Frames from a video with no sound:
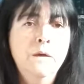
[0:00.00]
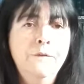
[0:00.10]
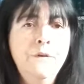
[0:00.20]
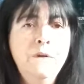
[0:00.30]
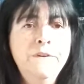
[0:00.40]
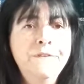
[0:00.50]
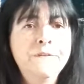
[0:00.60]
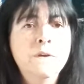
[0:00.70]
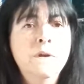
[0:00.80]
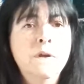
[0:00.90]

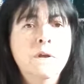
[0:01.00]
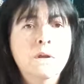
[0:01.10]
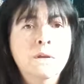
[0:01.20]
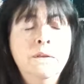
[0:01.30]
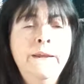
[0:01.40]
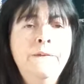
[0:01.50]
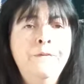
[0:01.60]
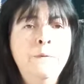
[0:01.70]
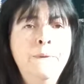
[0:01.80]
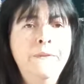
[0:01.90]
First, leave
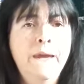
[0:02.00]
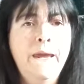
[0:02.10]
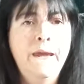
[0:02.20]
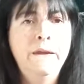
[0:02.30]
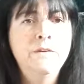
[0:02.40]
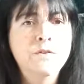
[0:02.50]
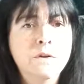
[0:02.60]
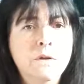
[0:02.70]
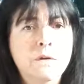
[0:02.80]
them in the cage